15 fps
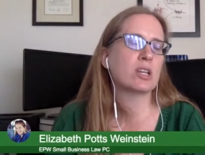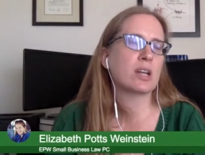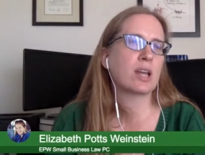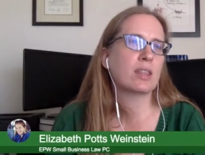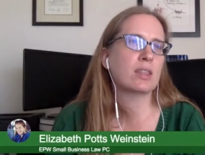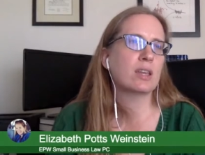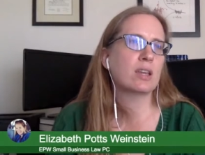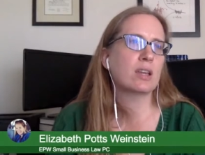I
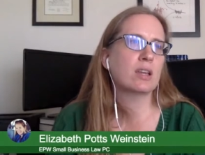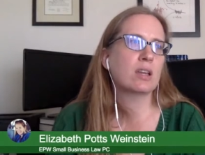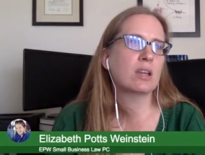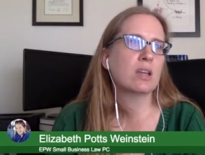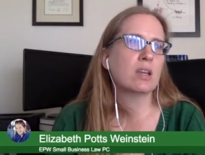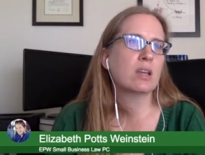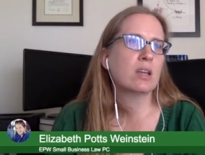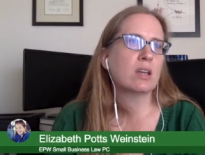think,
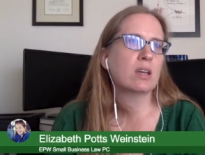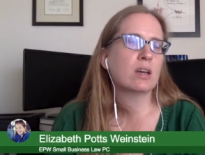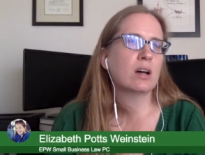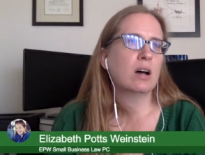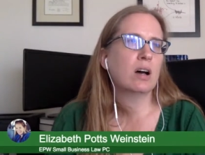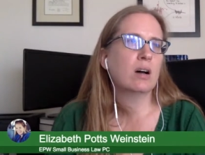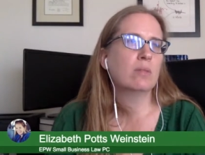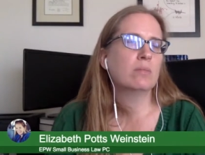
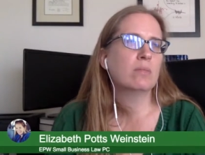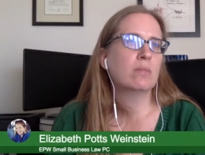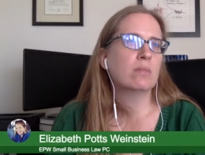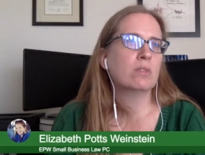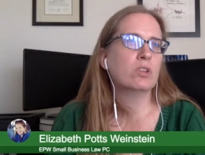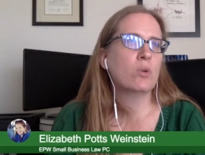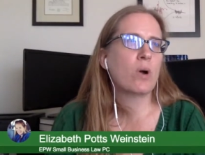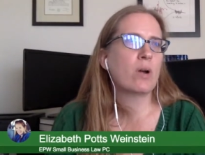
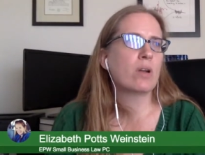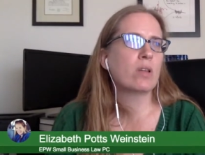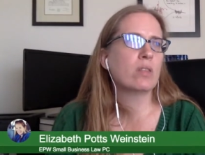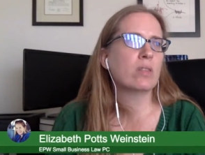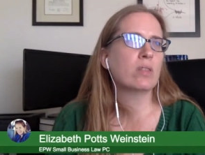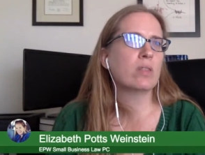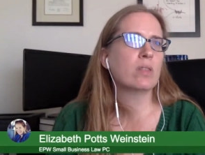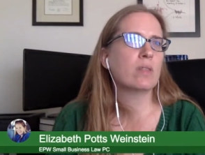
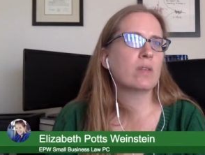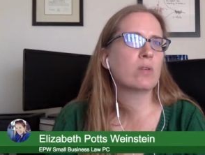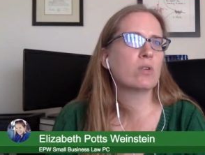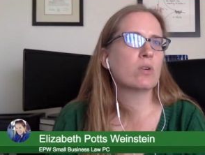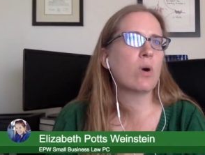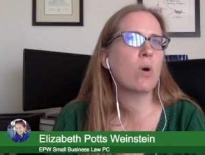there